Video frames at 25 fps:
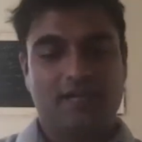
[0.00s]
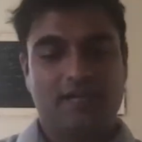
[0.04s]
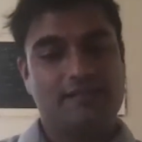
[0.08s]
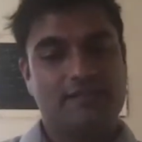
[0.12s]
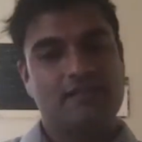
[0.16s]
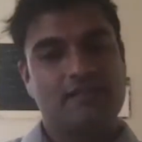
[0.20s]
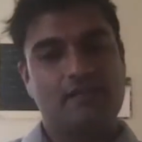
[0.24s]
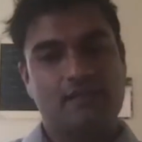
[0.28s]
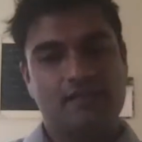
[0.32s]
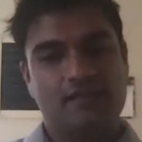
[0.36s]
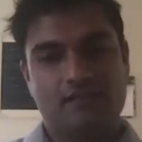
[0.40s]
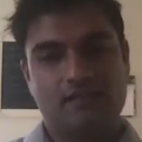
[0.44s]
That's
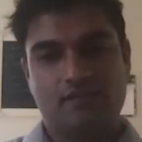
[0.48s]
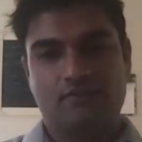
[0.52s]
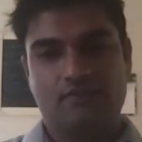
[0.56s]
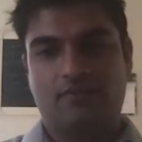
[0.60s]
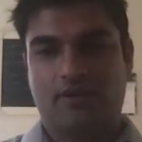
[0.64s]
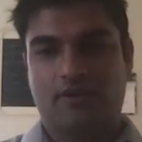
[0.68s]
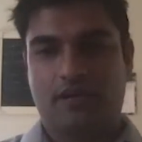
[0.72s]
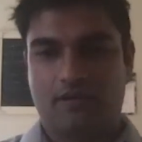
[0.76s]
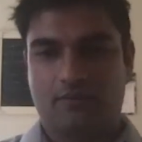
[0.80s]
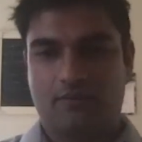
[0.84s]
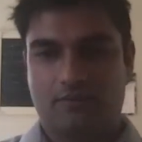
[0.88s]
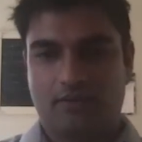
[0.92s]
easy for
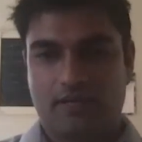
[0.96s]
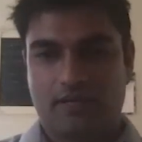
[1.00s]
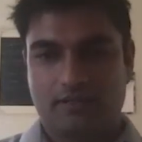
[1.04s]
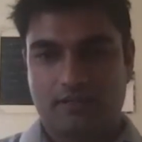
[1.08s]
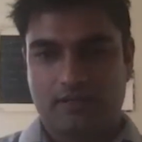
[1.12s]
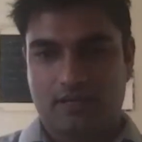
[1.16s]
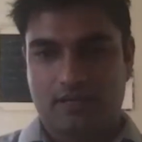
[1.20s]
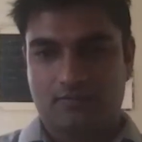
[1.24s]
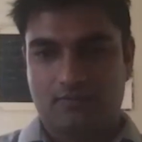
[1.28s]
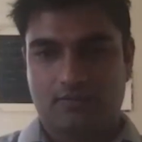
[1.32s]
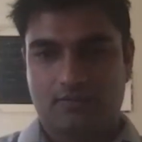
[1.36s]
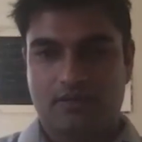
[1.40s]
enterprise
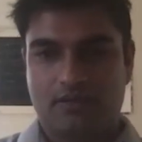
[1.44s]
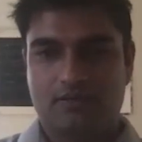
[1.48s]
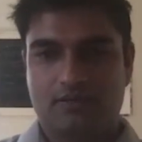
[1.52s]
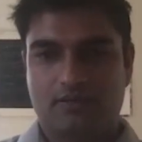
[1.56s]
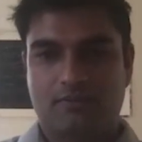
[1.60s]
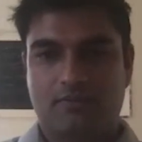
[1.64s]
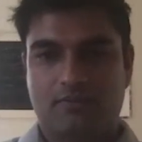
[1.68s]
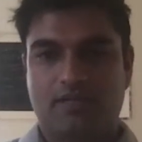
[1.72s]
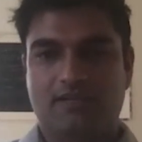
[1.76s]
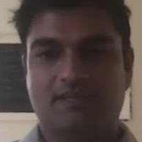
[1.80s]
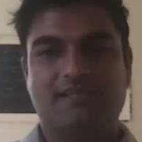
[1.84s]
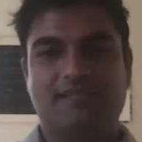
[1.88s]
companies,
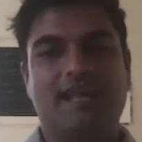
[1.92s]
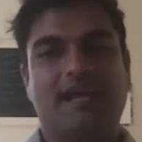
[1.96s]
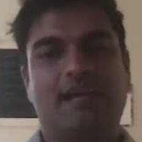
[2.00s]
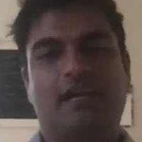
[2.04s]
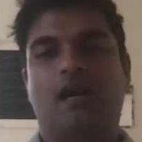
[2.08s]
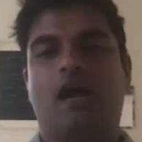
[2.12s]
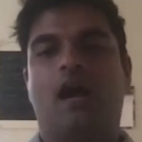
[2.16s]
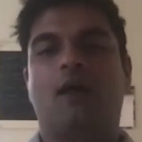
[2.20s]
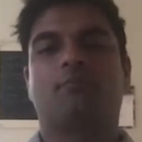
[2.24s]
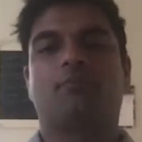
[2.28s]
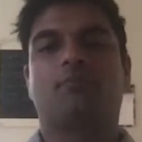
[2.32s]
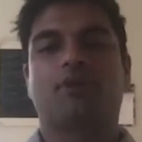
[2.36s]
but it's not
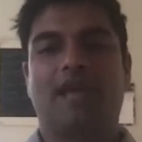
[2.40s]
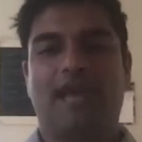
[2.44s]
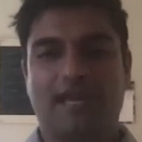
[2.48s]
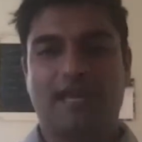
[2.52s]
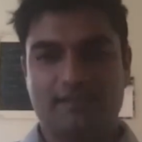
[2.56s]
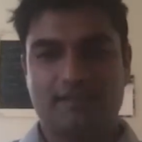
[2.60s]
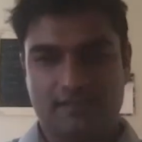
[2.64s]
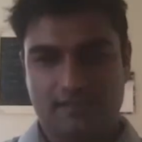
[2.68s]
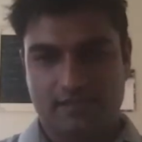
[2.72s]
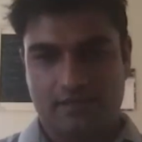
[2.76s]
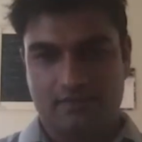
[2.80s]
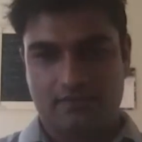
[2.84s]

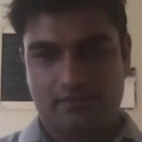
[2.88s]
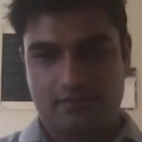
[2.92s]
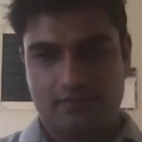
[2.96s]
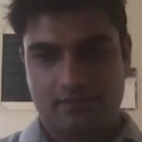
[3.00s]
comprehensive.